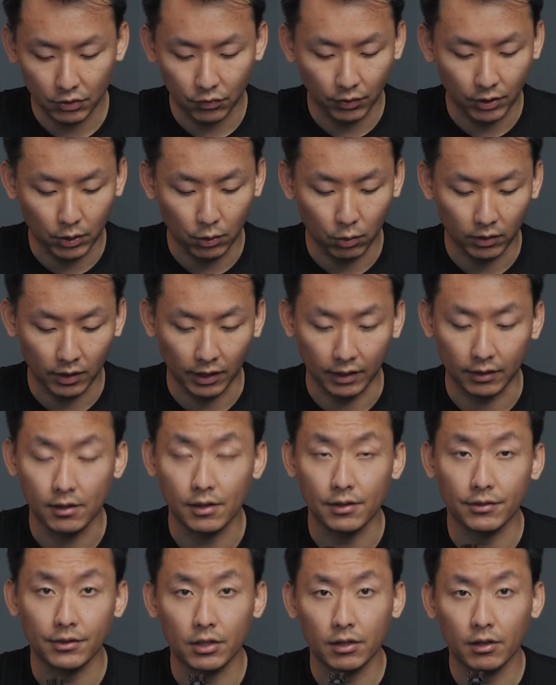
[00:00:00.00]
just record like
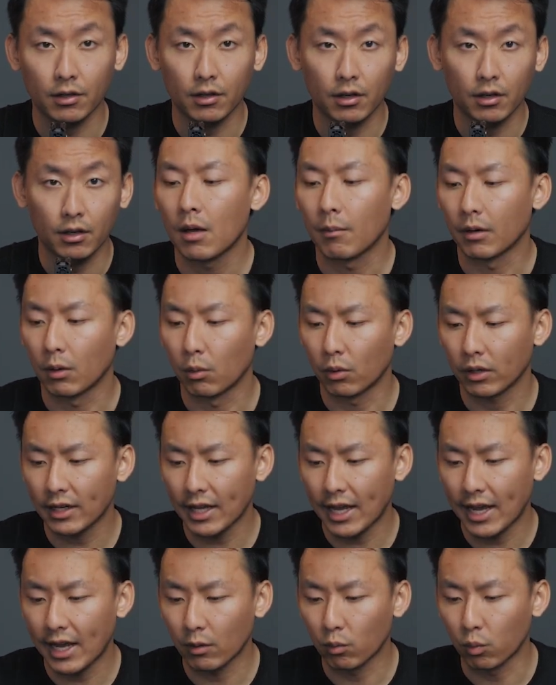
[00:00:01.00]
this. But we're gonna
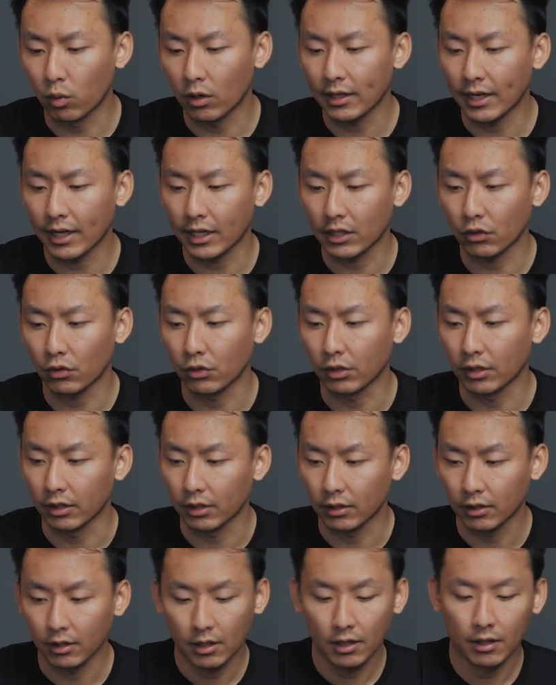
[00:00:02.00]
add one
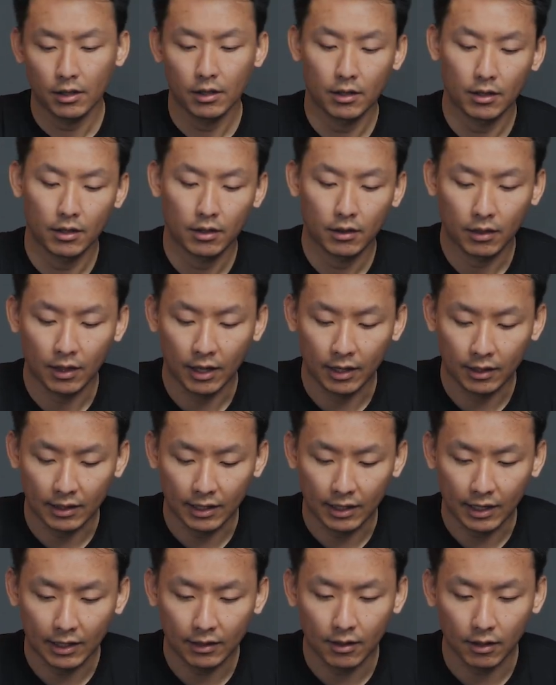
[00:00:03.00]
extra thing
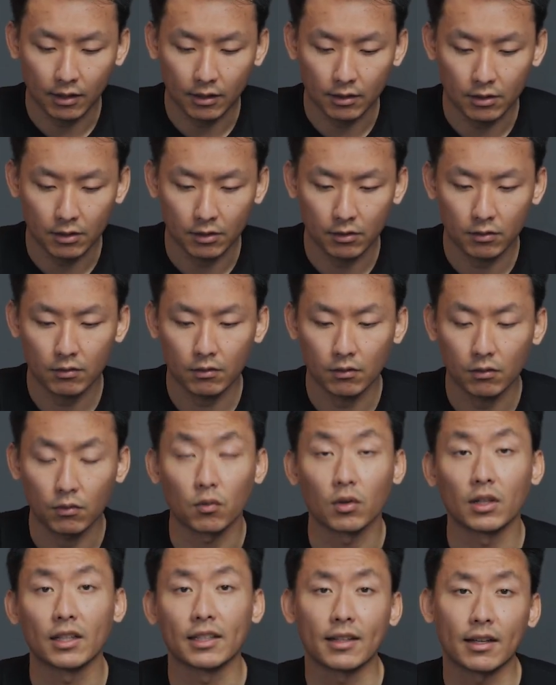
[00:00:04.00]
that I think is
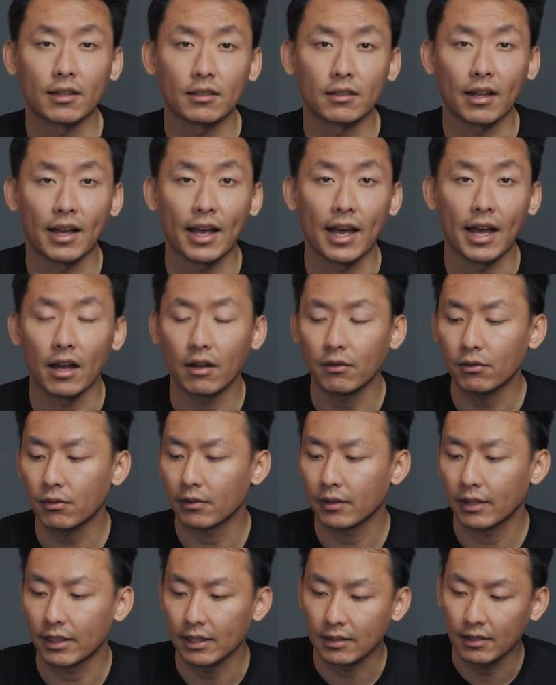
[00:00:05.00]
really nice to have.
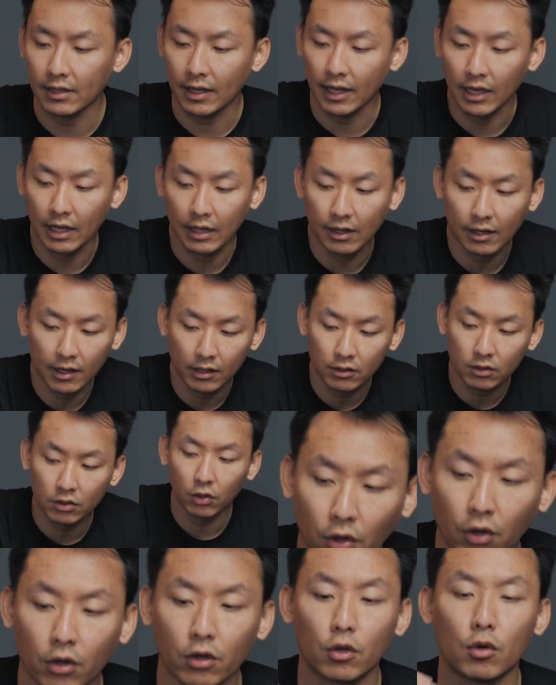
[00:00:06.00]
It's a
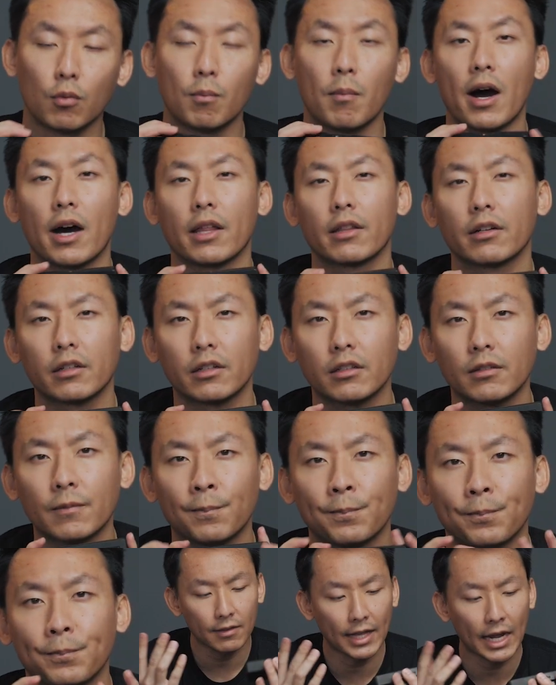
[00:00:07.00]
external monitor.
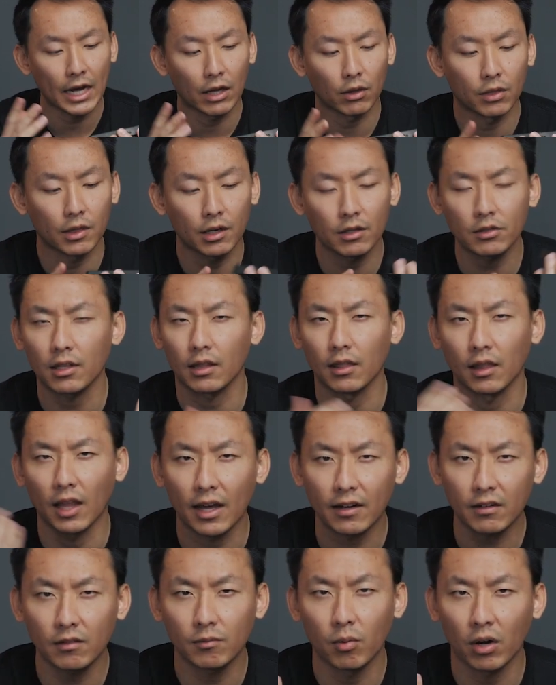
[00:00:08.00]
Now there's a
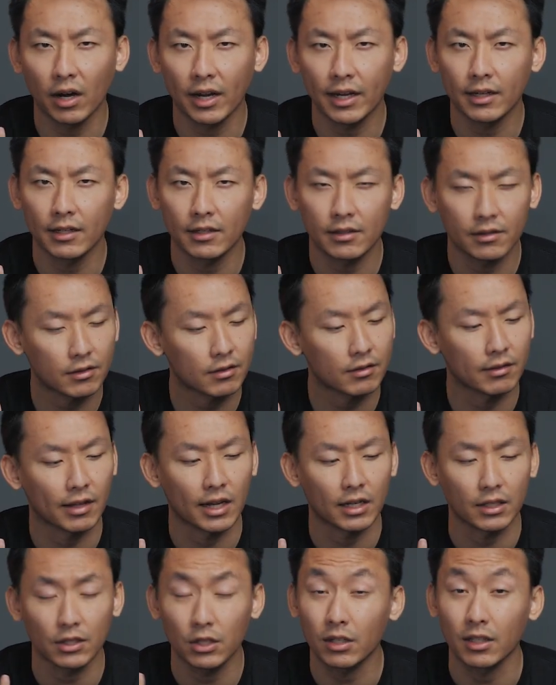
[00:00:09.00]
lot of brands
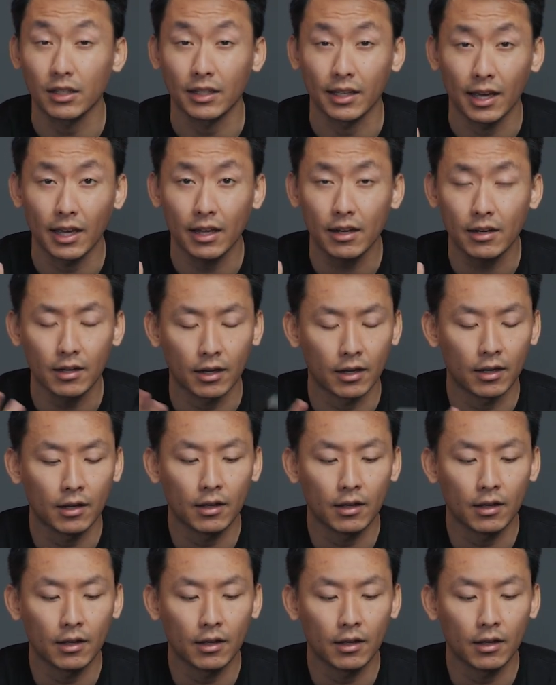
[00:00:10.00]
that you can get.